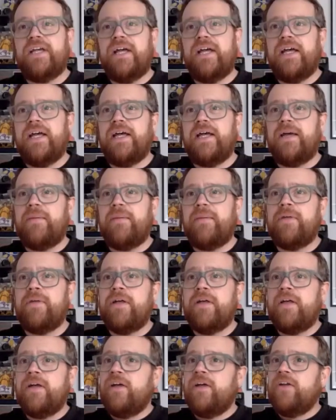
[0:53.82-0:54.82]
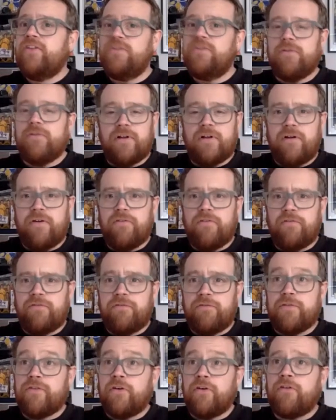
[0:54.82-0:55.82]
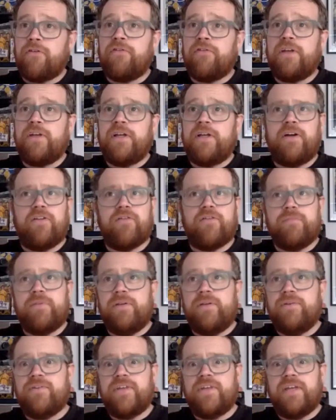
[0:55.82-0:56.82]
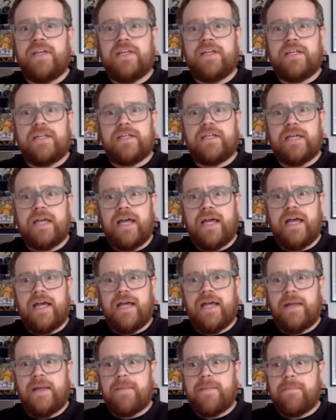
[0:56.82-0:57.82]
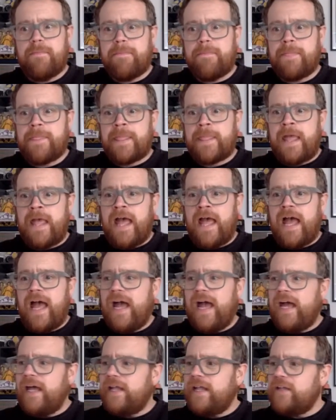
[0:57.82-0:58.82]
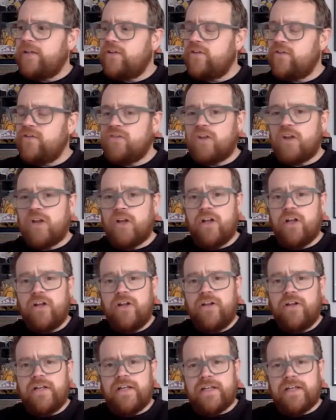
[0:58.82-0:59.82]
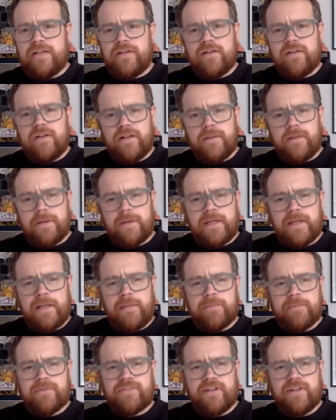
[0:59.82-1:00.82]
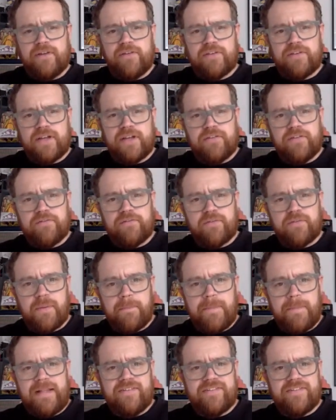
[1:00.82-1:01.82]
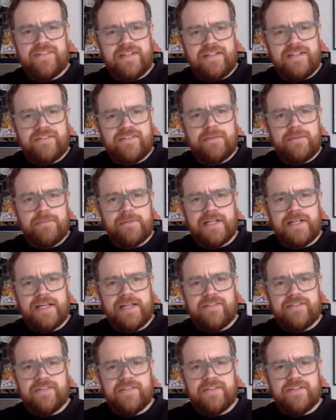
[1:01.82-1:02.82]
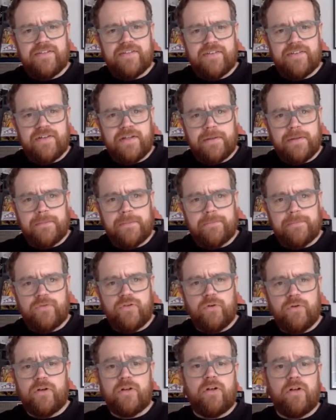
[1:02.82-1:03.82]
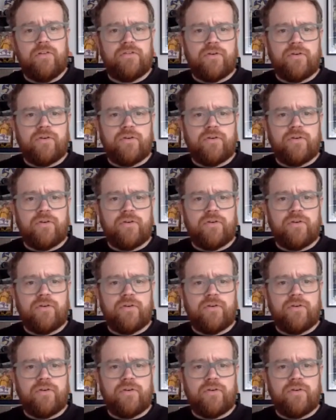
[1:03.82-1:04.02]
doing a lot of photography, a lot of music, and learning, keeping myself kind of mentally stimulated, doing a lot of